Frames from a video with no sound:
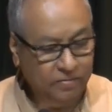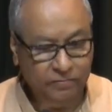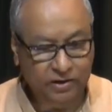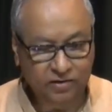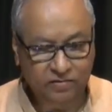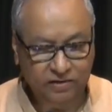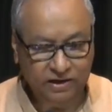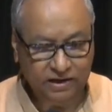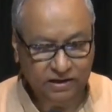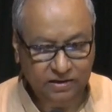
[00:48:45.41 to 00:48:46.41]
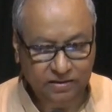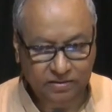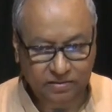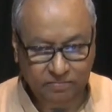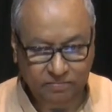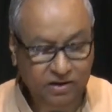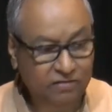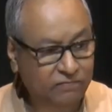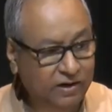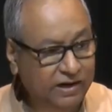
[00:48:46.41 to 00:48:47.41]
once the bill
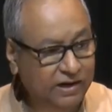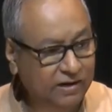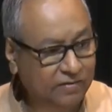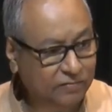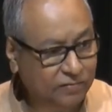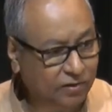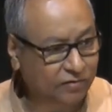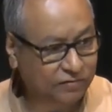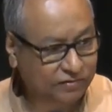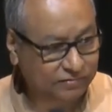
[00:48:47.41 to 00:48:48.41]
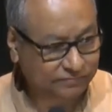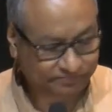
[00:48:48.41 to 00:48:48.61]
of lading is crossed,